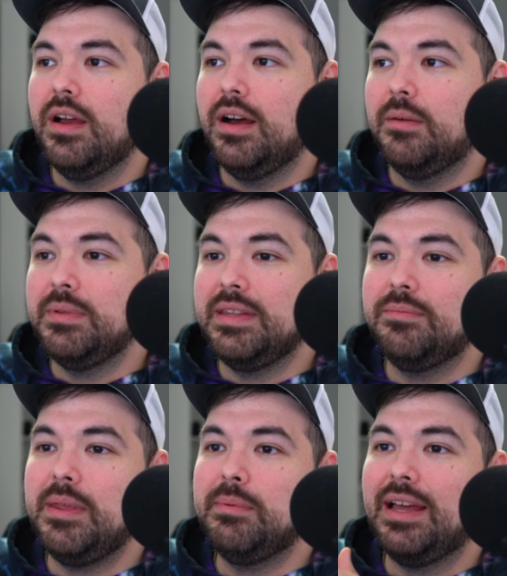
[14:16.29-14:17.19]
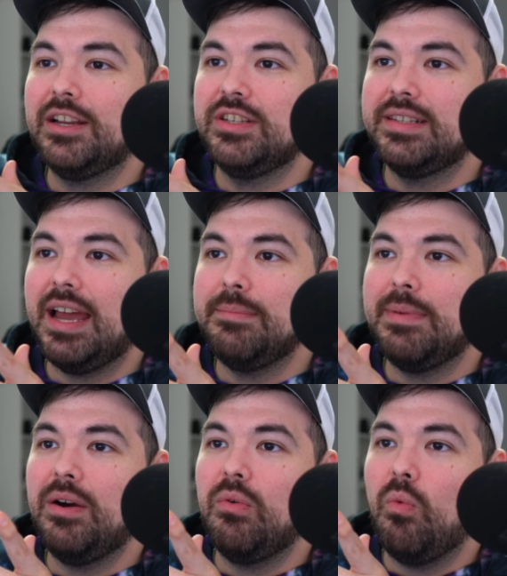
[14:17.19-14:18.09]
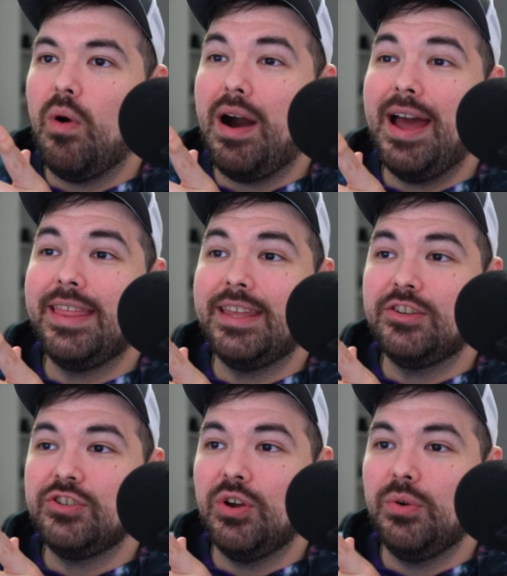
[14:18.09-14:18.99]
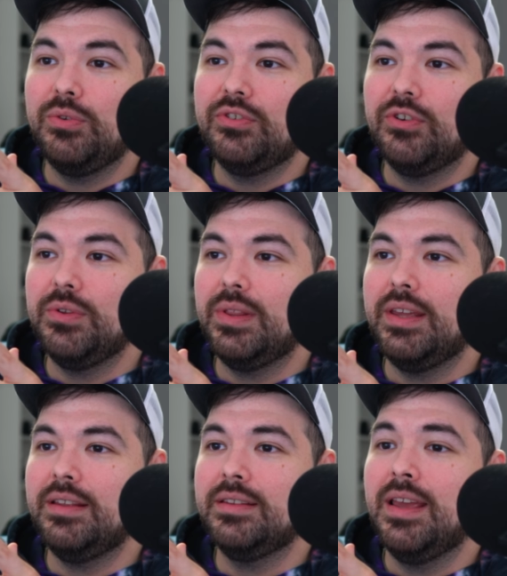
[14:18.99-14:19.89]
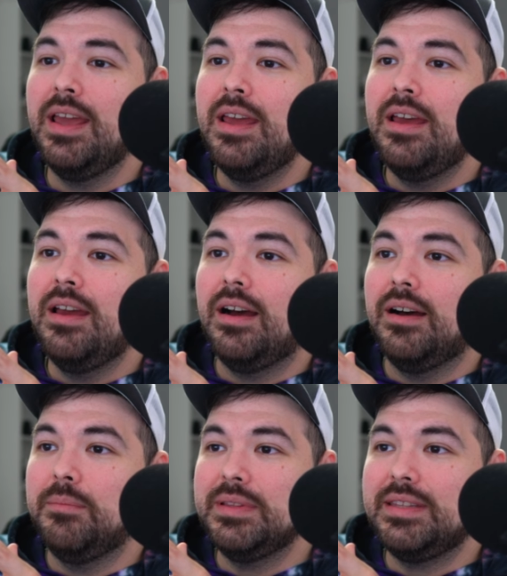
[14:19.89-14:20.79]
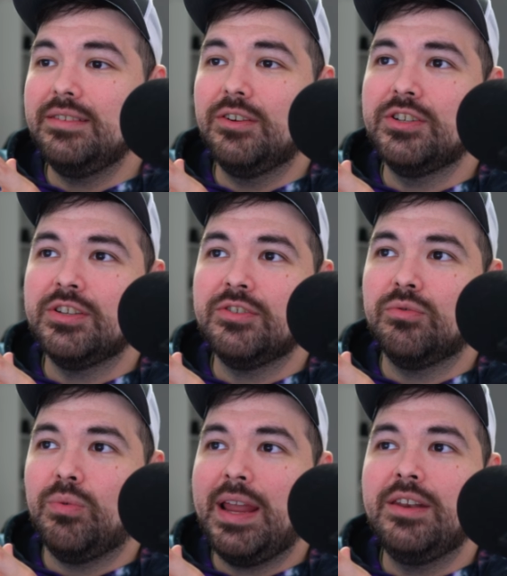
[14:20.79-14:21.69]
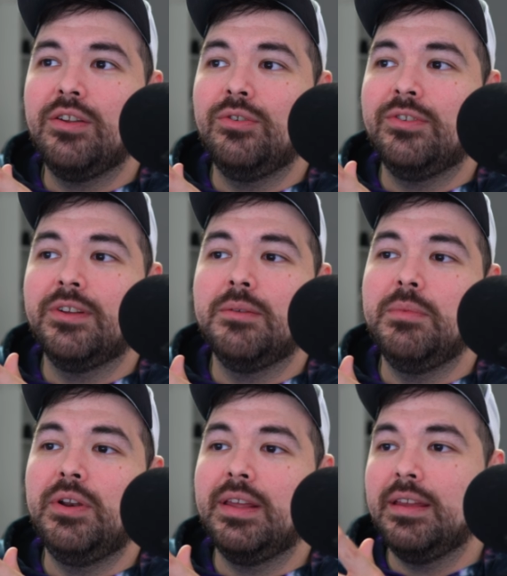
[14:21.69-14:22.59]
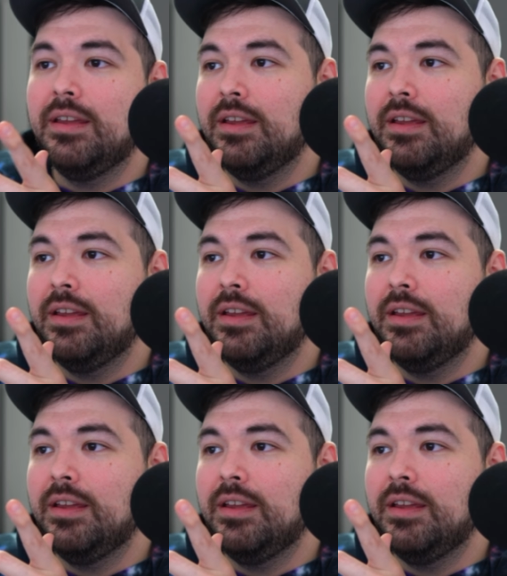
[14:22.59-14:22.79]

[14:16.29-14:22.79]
But these people actually type out why they chose certain things. But these are just randos in the community.